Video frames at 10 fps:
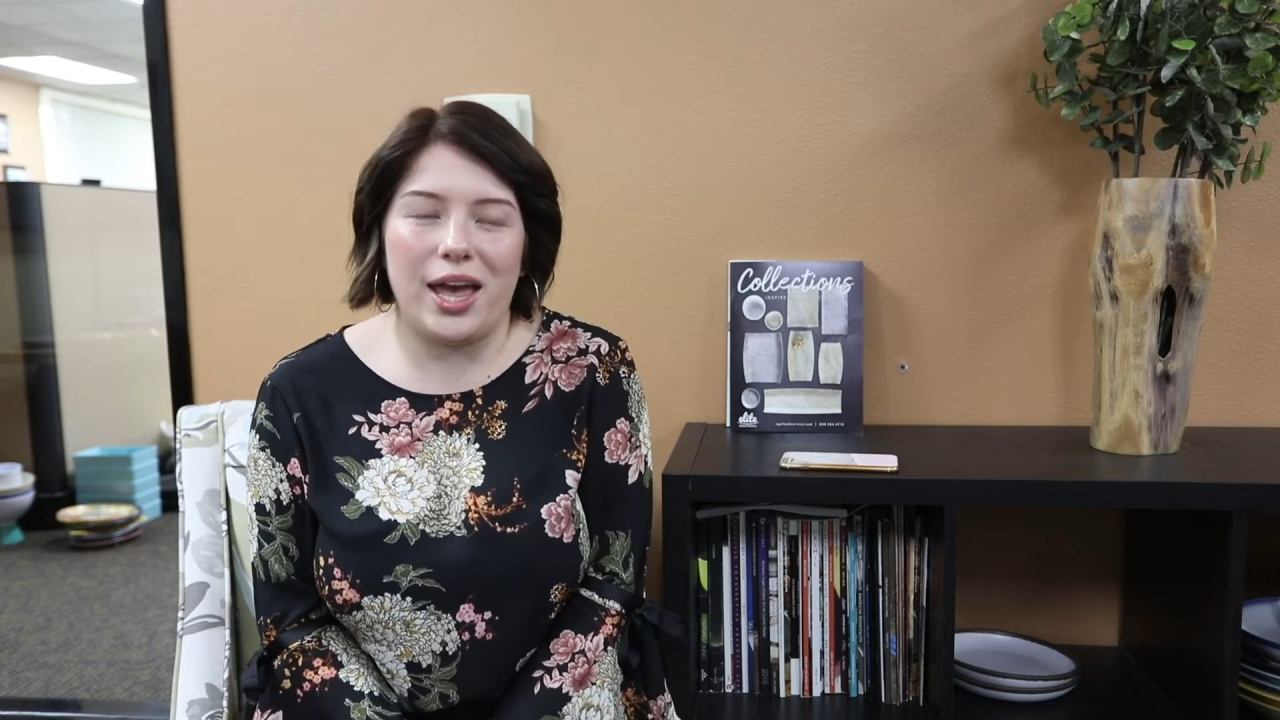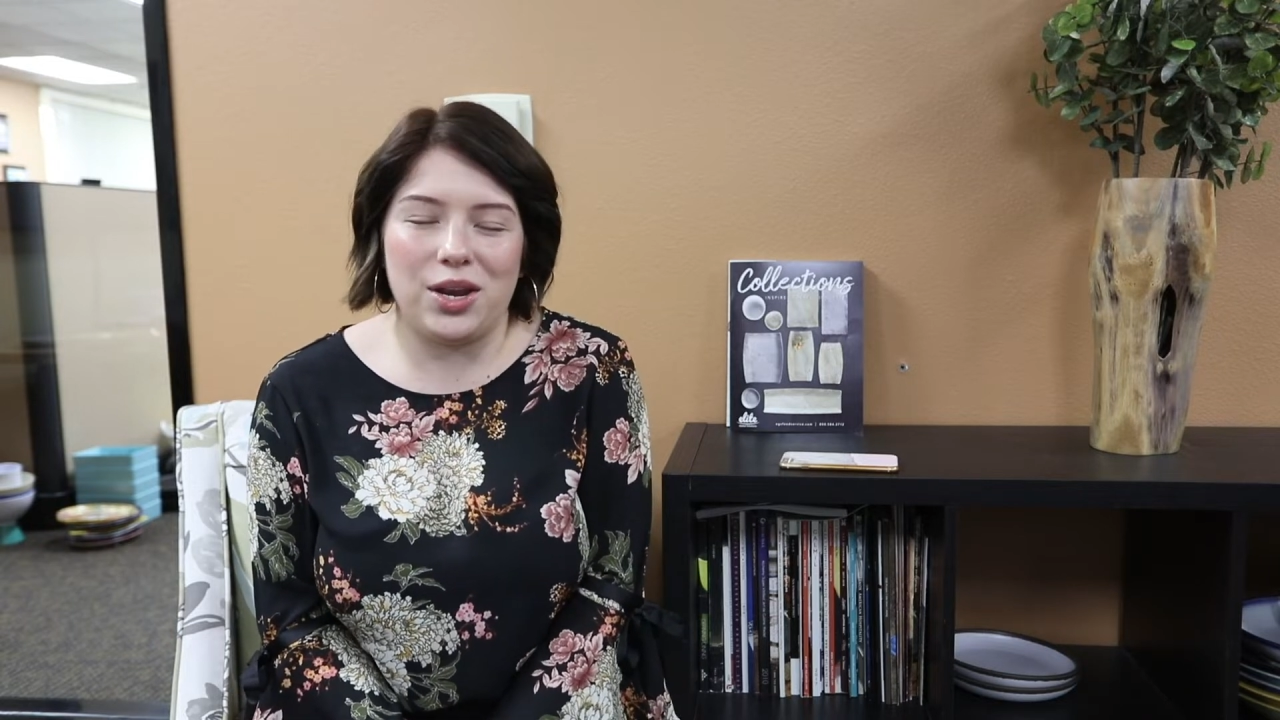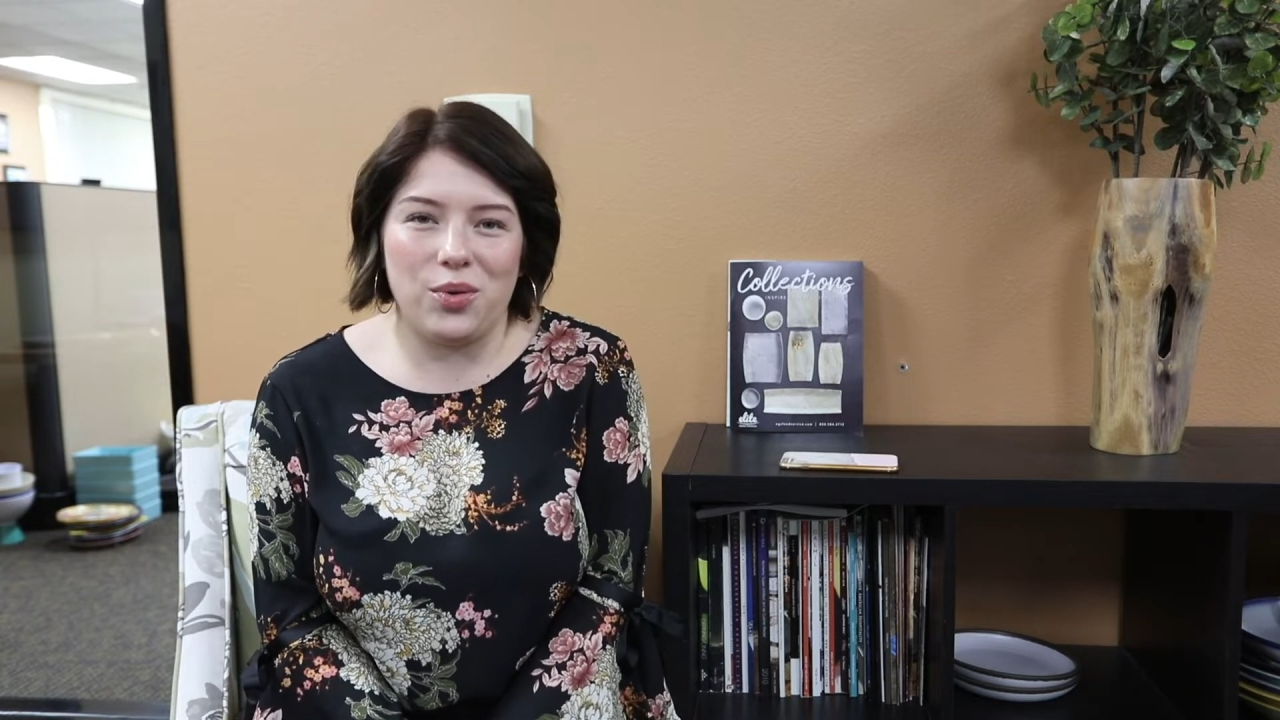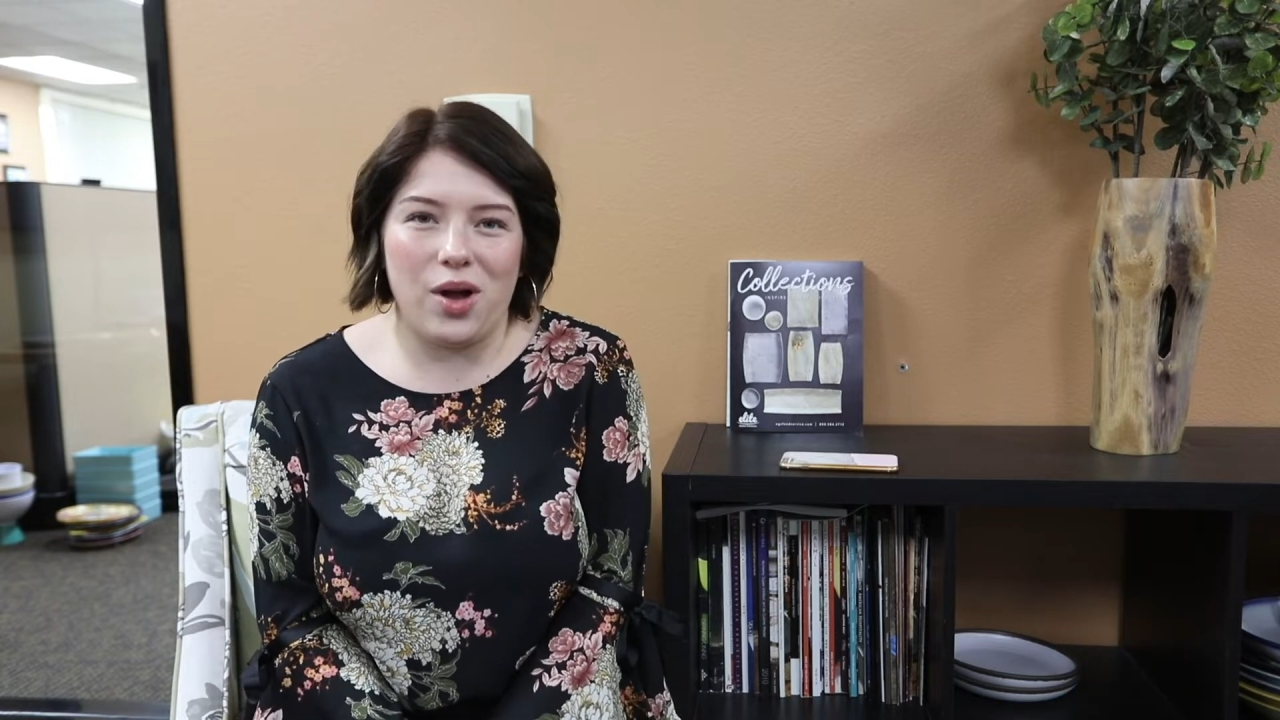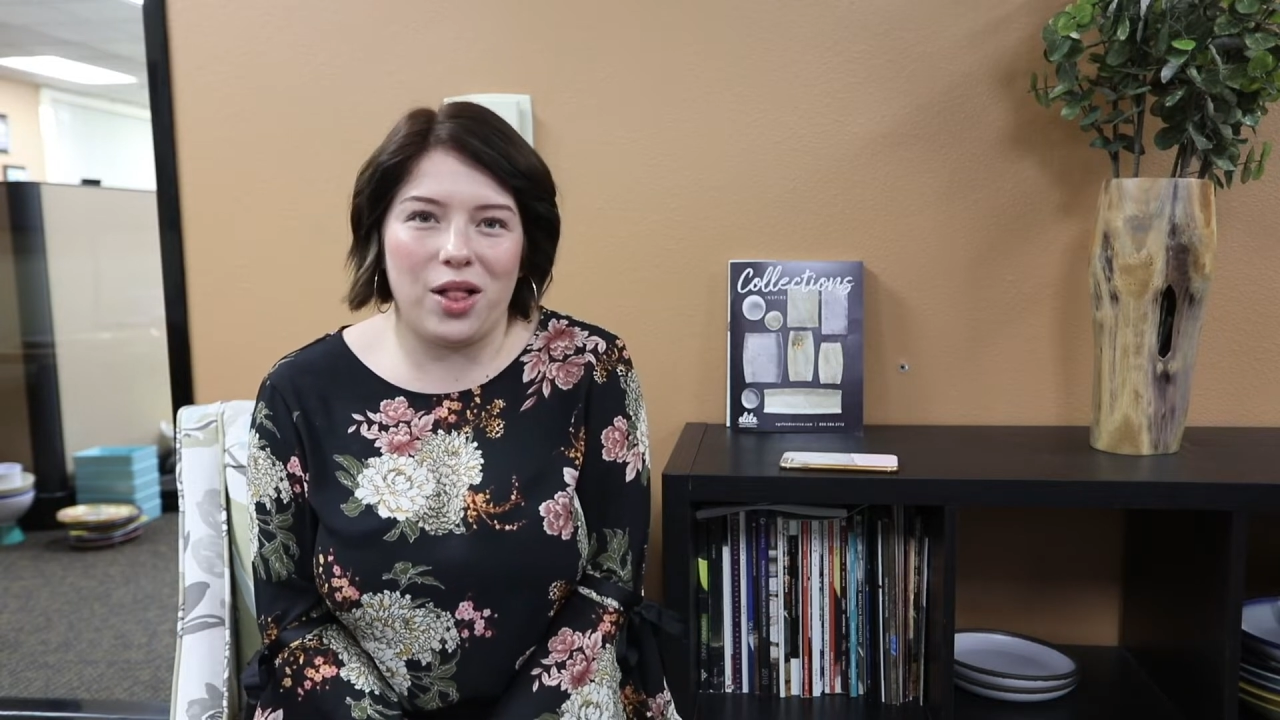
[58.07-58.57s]

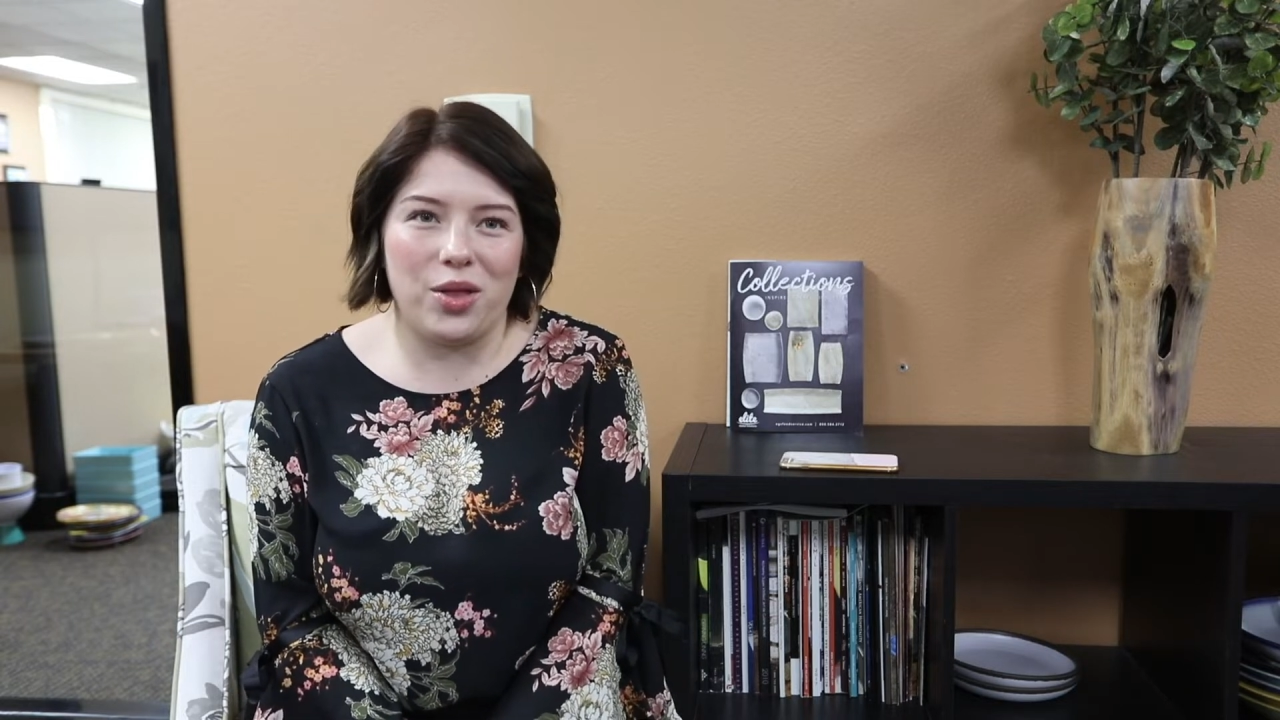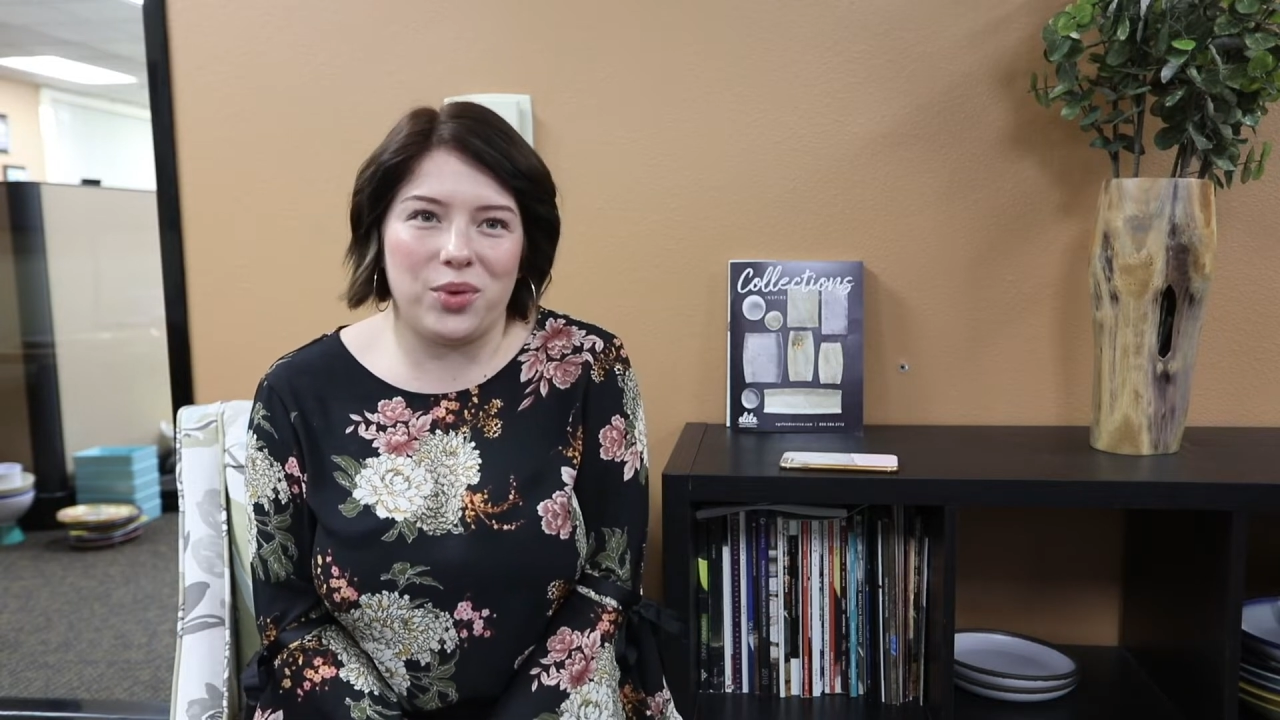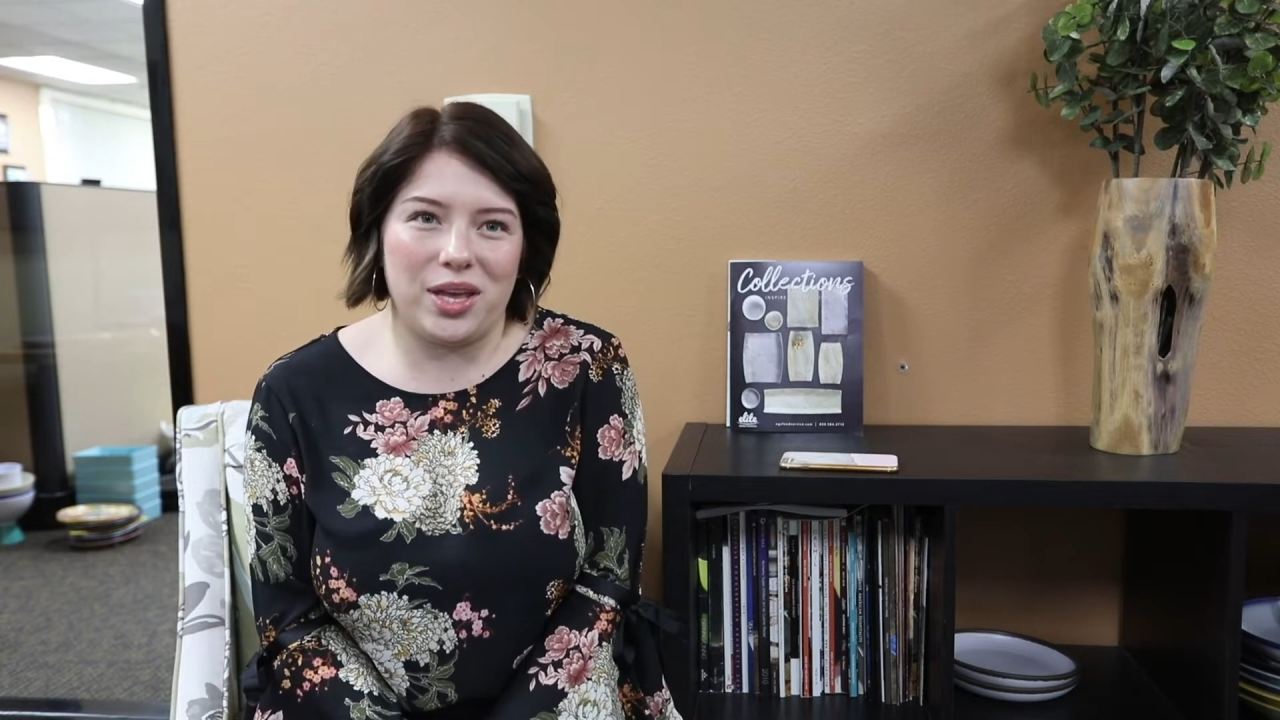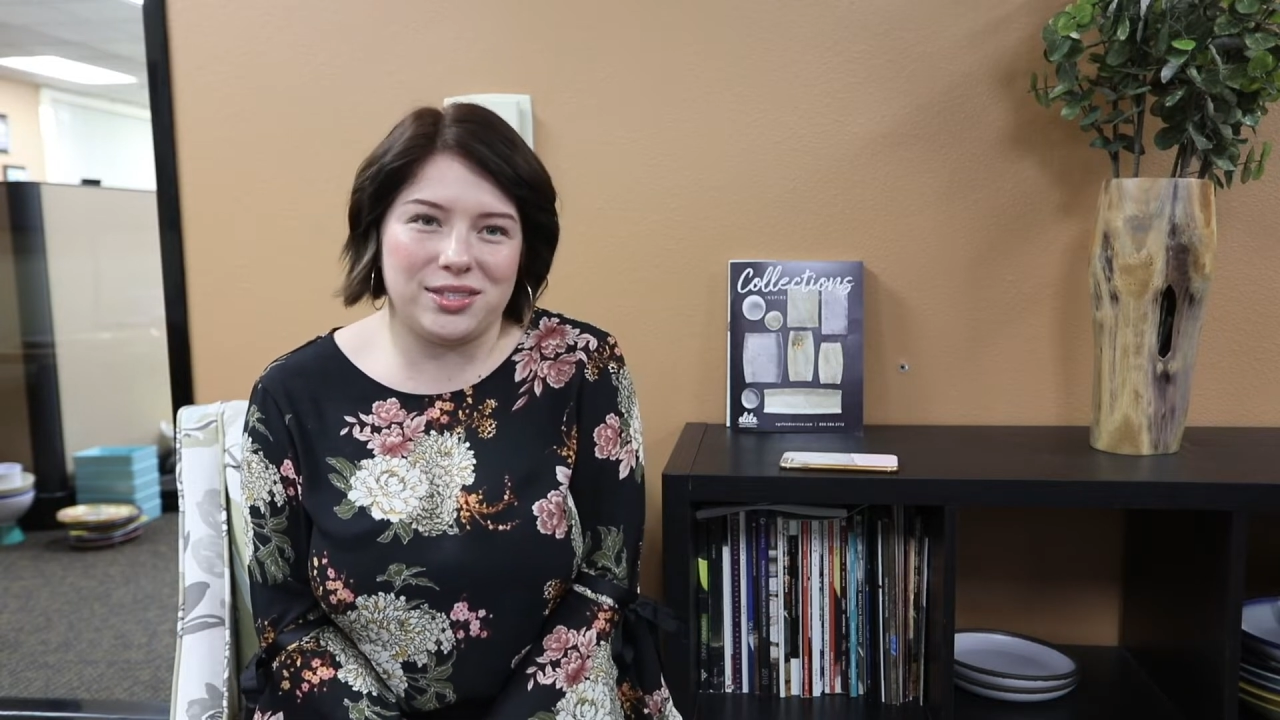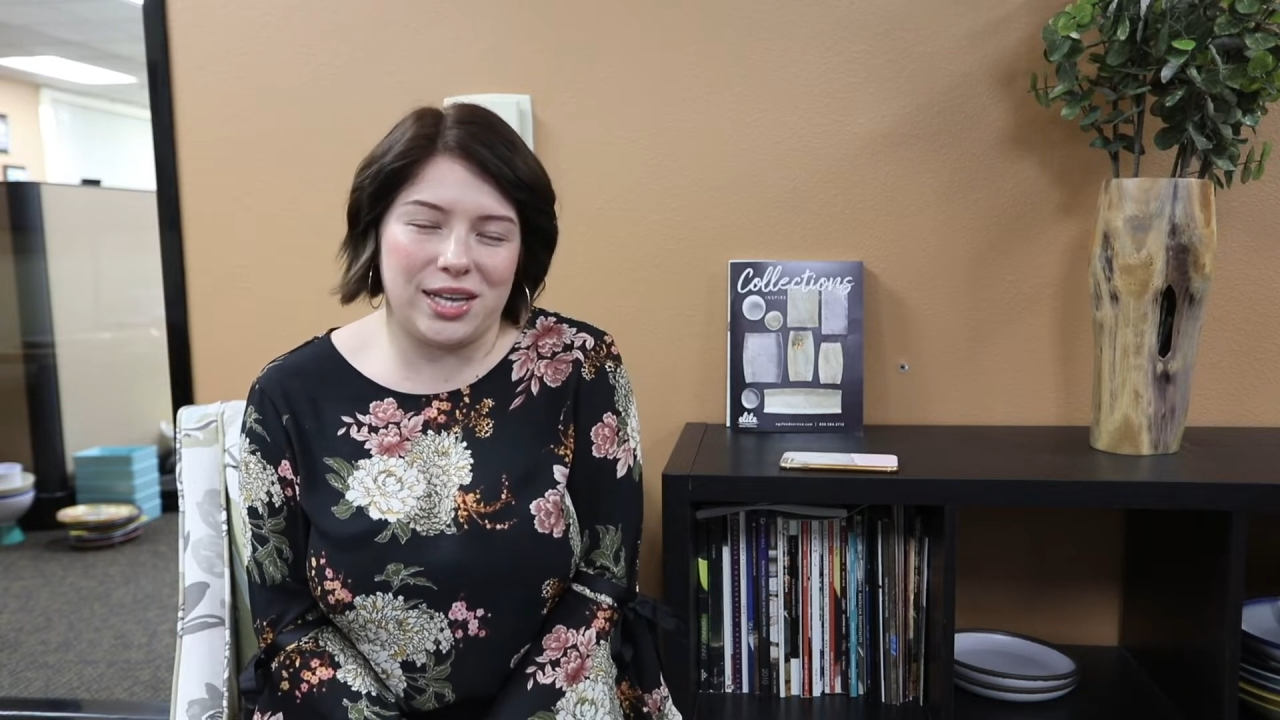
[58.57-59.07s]
annual
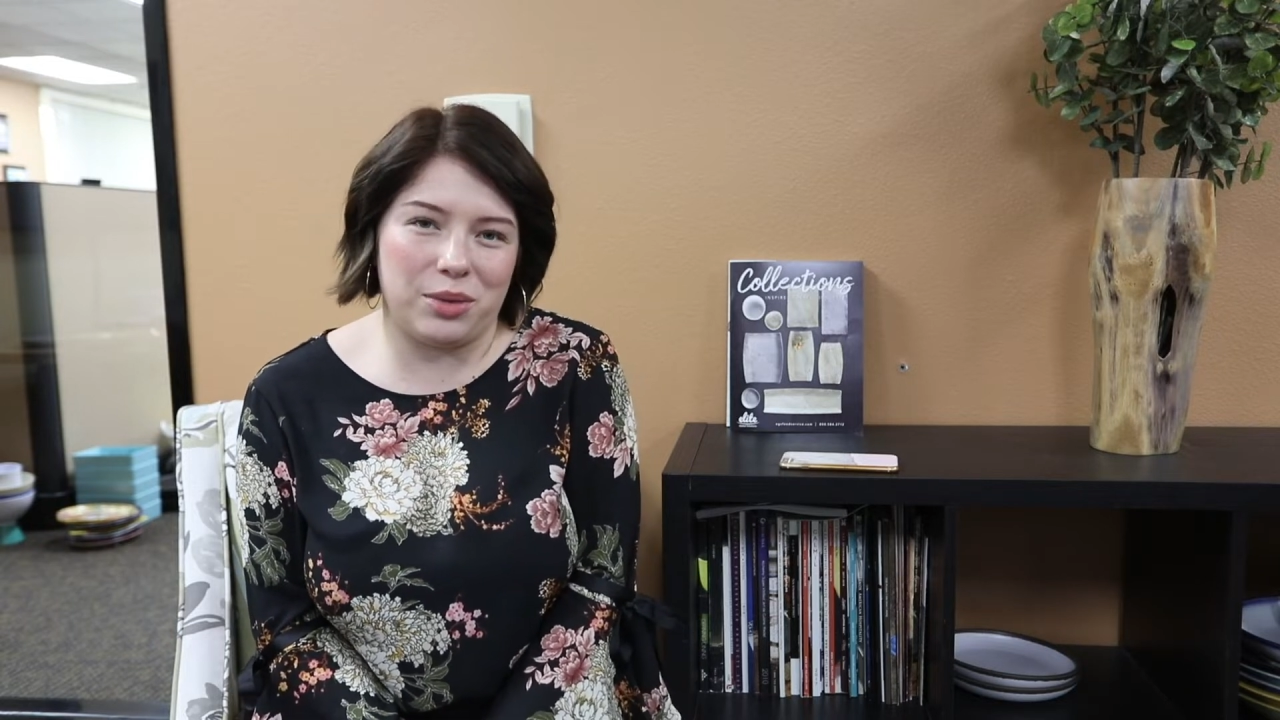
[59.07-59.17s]
Halloween